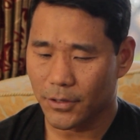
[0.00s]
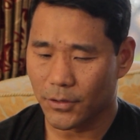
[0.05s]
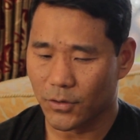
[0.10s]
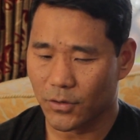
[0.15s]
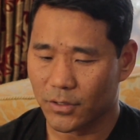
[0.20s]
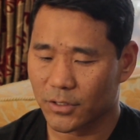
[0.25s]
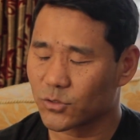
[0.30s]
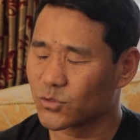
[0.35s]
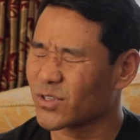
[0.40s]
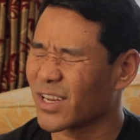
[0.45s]

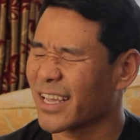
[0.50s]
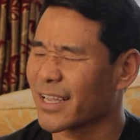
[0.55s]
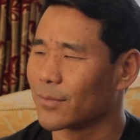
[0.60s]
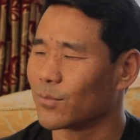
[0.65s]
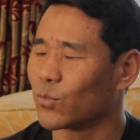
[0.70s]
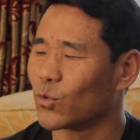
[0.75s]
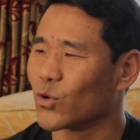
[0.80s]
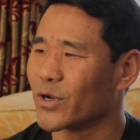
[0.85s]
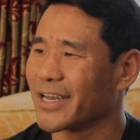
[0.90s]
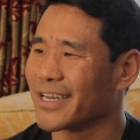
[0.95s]
it was like
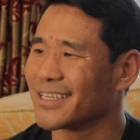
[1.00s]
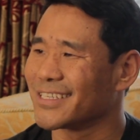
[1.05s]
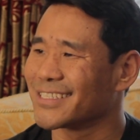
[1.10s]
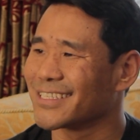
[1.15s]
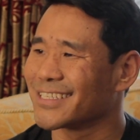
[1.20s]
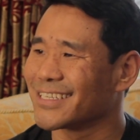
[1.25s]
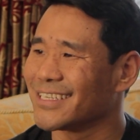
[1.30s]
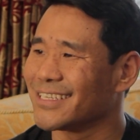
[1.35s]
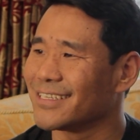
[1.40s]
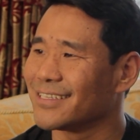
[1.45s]
a bone and
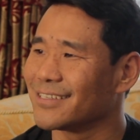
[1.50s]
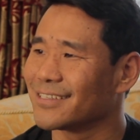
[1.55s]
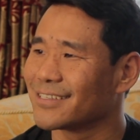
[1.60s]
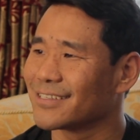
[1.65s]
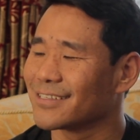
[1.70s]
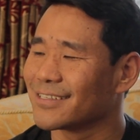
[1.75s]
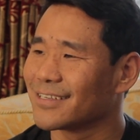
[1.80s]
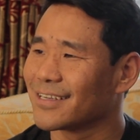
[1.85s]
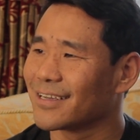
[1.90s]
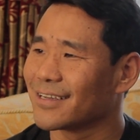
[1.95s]

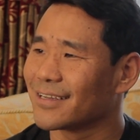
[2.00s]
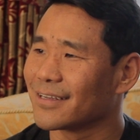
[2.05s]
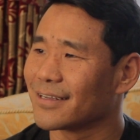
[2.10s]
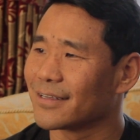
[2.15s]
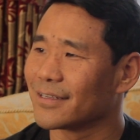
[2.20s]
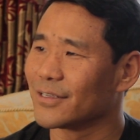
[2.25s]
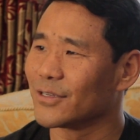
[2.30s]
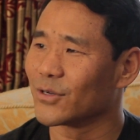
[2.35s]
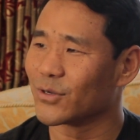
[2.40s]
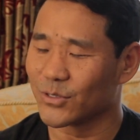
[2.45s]
skins.
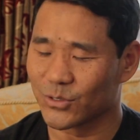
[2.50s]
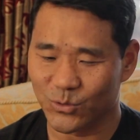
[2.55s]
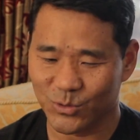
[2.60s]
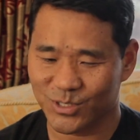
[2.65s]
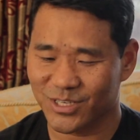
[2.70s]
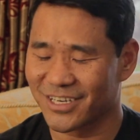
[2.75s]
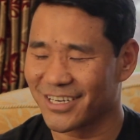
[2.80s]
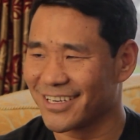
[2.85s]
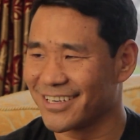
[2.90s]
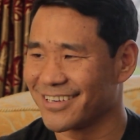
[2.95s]
It
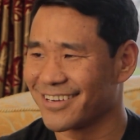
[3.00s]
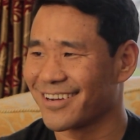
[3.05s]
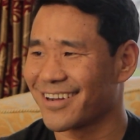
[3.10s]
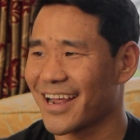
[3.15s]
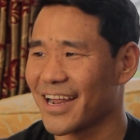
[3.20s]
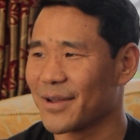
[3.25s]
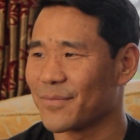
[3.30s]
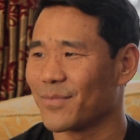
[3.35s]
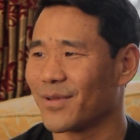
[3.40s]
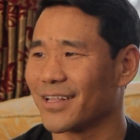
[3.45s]
wasn't in the
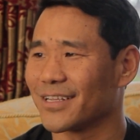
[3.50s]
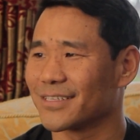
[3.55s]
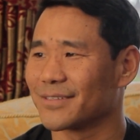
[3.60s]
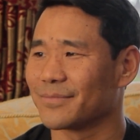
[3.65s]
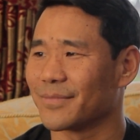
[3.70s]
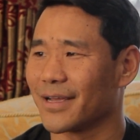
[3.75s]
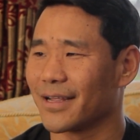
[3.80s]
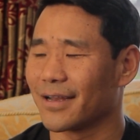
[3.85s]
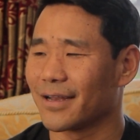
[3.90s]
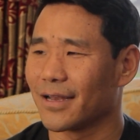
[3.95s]
right
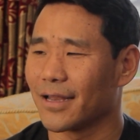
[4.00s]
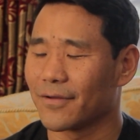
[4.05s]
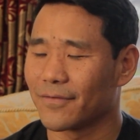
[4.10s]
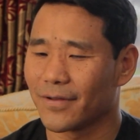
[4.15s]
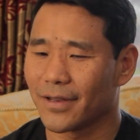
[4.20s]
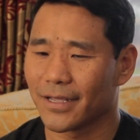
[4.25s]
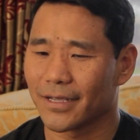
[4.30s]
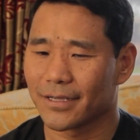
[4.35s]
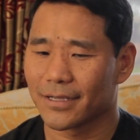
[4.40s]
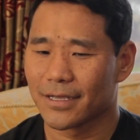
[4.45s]
place, my
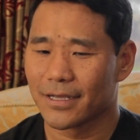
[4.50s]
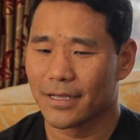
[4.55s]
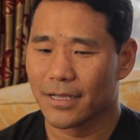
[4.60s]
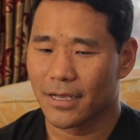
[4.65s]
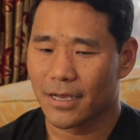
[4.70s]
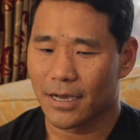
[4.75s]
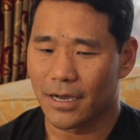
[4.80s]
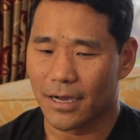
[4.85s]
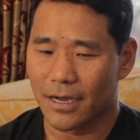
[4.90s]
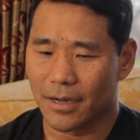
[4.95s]
left leg.
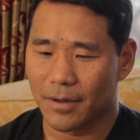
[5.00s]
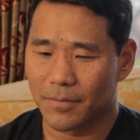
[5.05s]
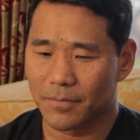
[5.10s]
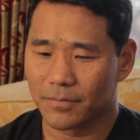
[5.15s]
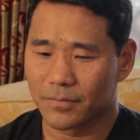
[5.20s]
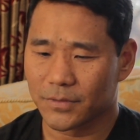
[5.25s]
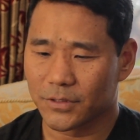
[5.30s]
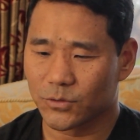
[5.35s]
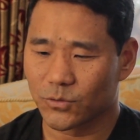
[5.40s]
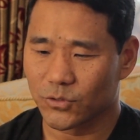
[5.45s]

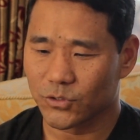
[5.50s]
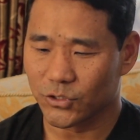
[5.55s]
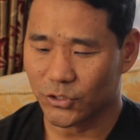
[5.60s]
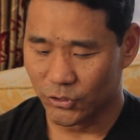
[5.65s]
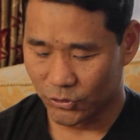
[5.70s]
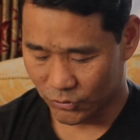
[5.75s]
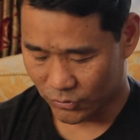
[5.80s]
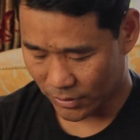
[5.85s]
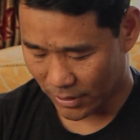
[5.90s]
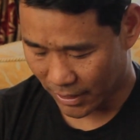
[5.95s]
It was
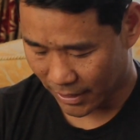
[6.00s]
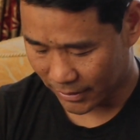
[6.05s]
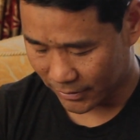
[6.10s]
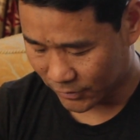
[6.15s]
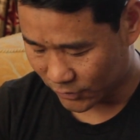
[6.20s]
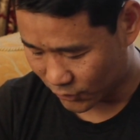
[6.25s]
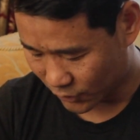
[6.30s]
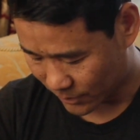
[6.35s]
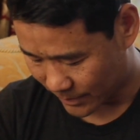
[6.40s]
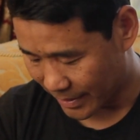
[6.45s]
injured. I
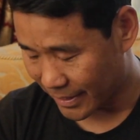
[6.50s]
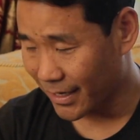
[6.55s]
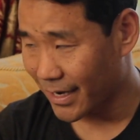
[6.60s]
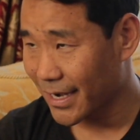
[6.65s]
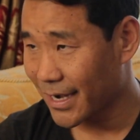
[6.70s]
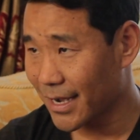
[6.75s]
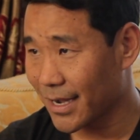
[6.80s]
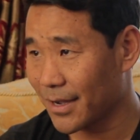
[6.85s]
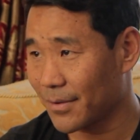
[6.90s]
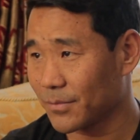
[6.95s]
injured my
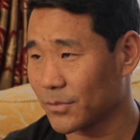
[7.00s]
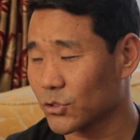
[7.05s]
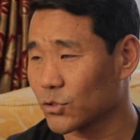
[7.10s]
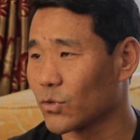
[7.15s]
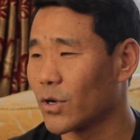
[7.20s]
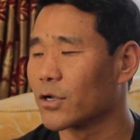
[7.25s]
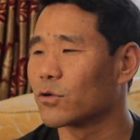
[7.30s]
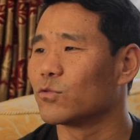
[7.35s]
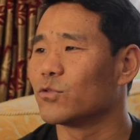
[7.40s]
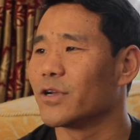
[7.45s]
right arm,
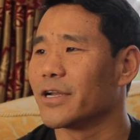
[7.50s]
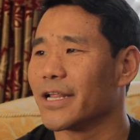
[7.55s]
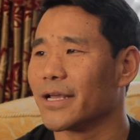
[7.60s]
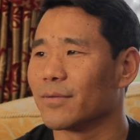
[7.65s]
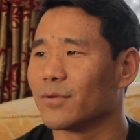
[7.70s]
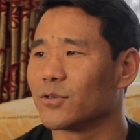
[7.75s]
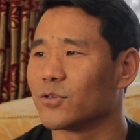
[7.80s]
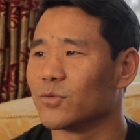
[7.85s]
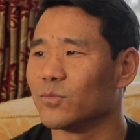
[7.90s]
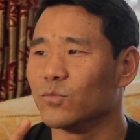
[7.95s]
so I couldn't
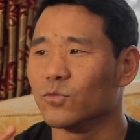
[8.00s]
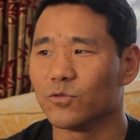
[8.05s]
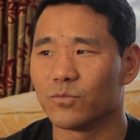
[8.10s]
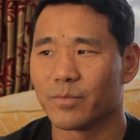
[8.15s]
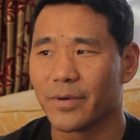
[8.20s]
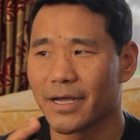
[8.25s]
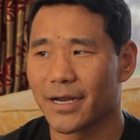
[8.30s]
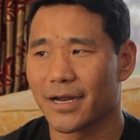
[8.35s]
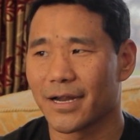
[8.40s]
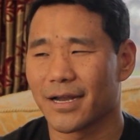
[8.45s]
able to
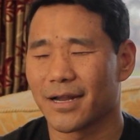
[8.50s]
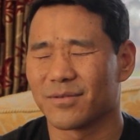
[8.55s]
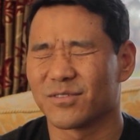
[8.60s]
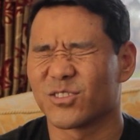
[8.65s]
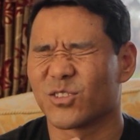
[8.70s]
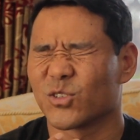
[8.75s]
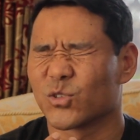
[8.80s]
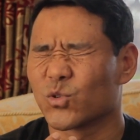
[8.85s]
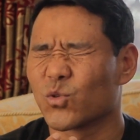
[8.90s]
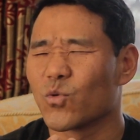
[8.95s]
move my right arm.
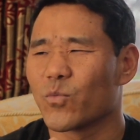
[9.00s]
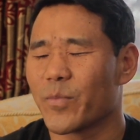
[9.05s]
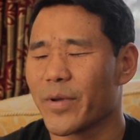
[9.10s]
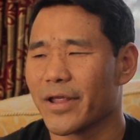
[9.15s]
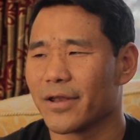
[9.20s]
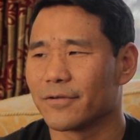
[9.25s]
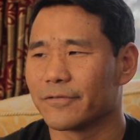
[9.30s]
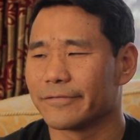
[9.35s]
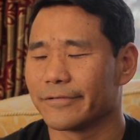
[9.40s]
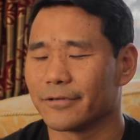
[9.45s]
So
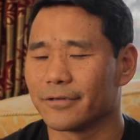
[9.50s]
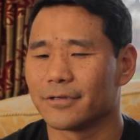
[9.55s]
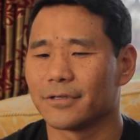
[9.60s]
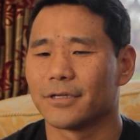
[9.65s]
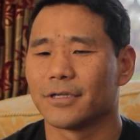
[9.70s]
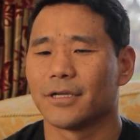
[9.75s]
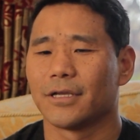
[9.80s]
painful,